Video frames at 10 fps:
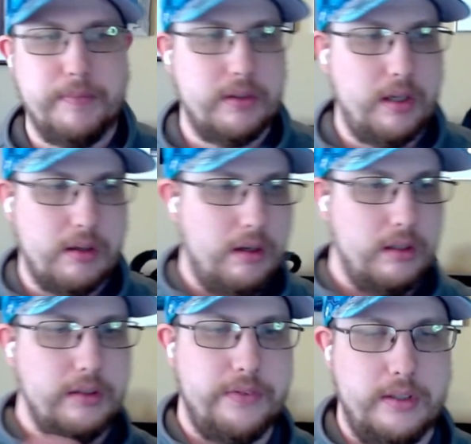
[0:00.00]
take
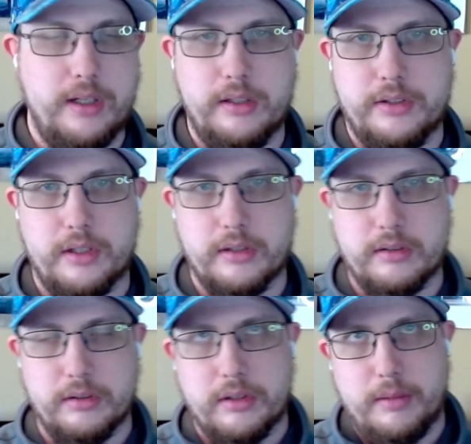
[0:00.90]
all of the knowledge
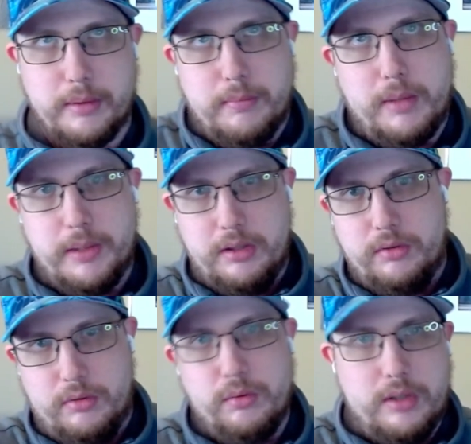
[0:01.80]
articles. I mean, maybe
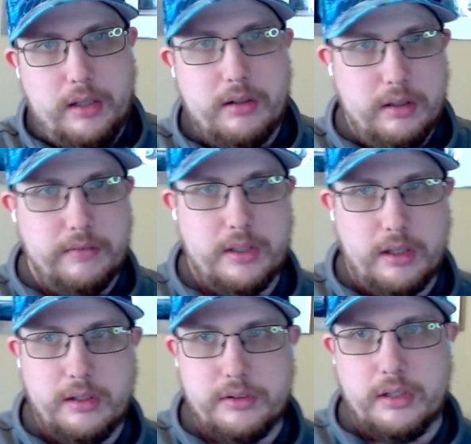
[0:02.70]
you do take all of the
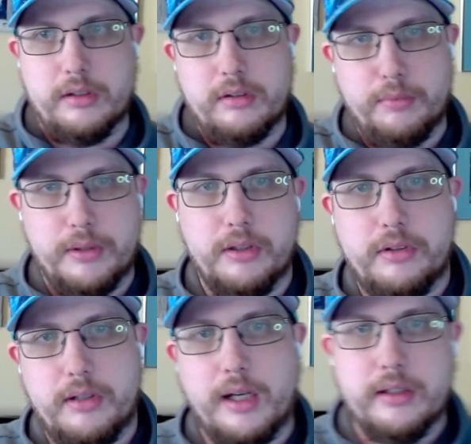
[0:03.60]
knowledge articles
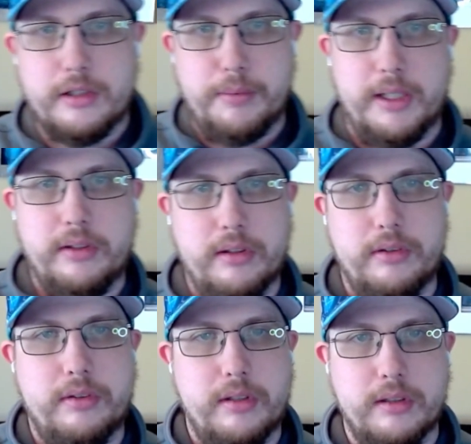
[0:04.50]
because your knowledge base
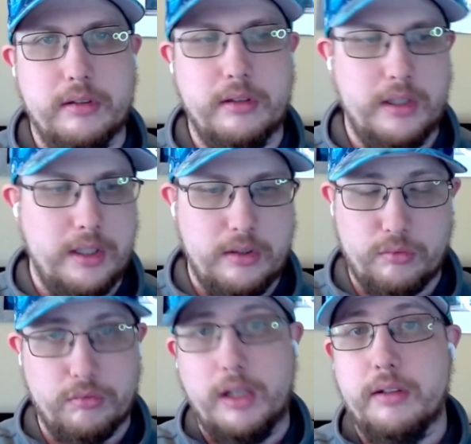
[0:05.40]
is still
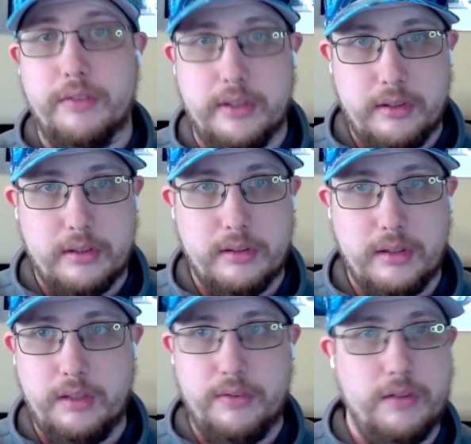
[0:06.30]
relevant.
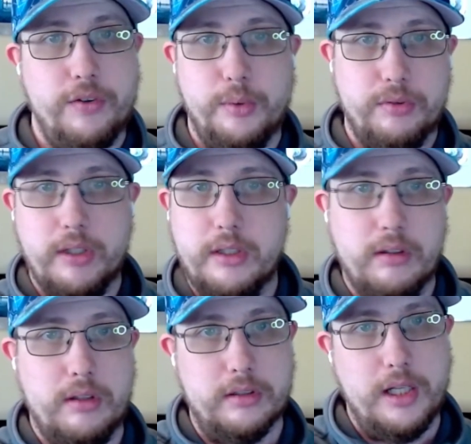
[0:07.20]
Even if it was written a
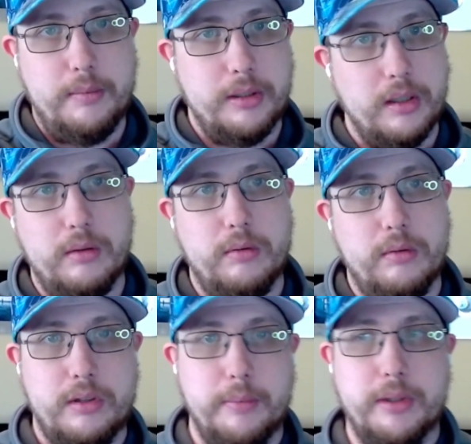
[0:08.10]
long time ago,
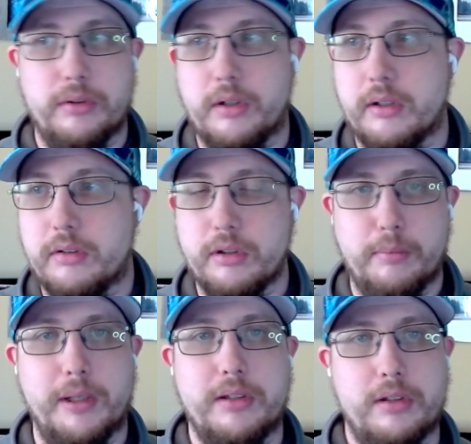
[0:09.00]
some of those articles
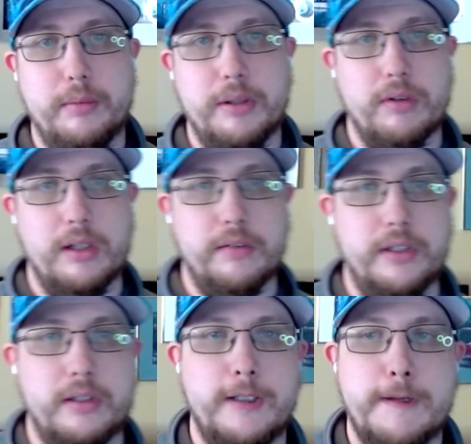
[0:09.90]
might still be relevant.